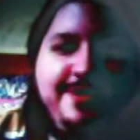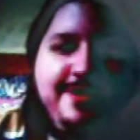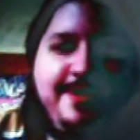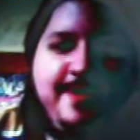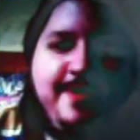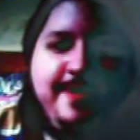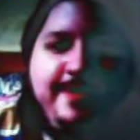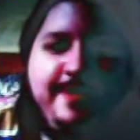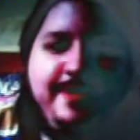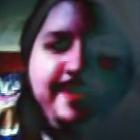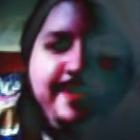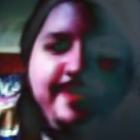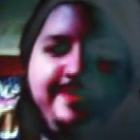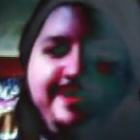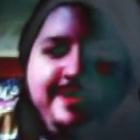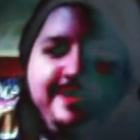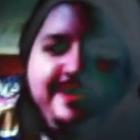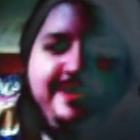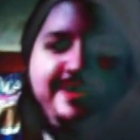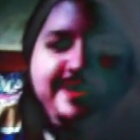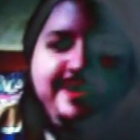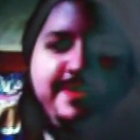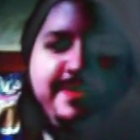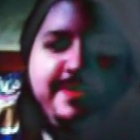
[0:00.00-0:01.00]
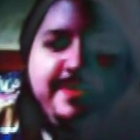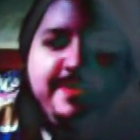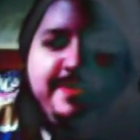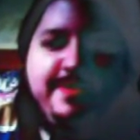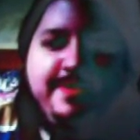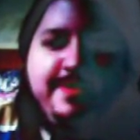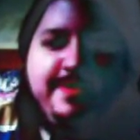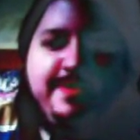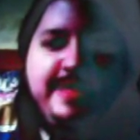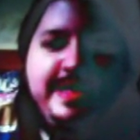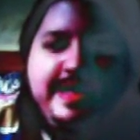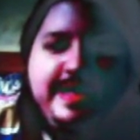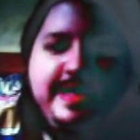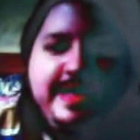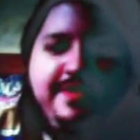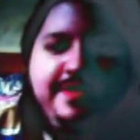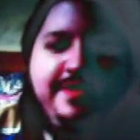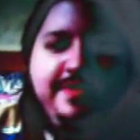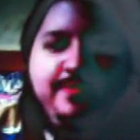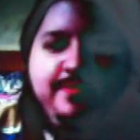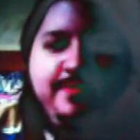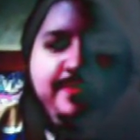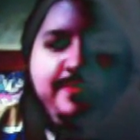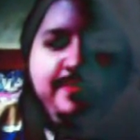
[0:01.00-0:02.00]
going to play this with
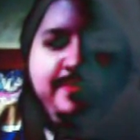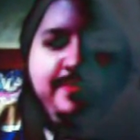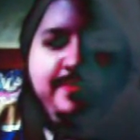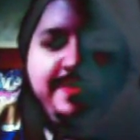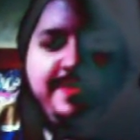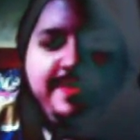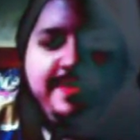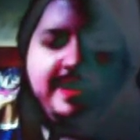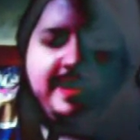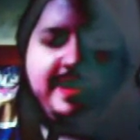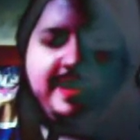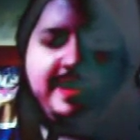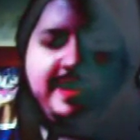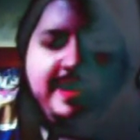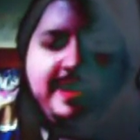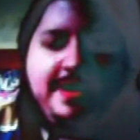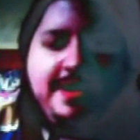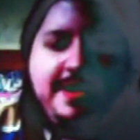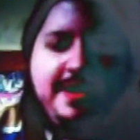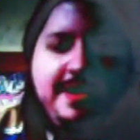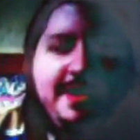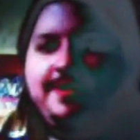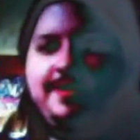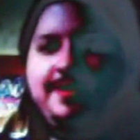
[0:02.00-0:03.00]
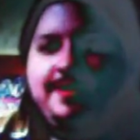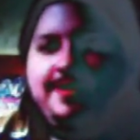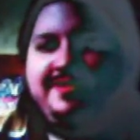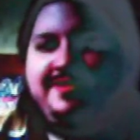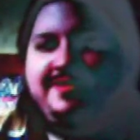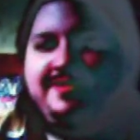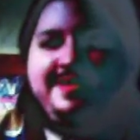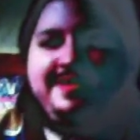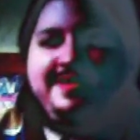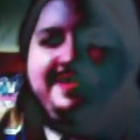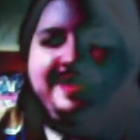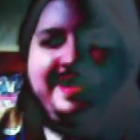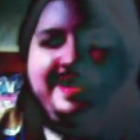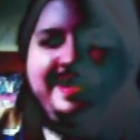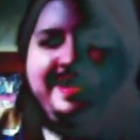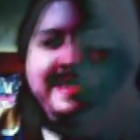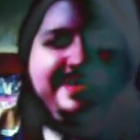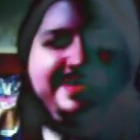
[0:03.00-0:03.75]
Glendios and just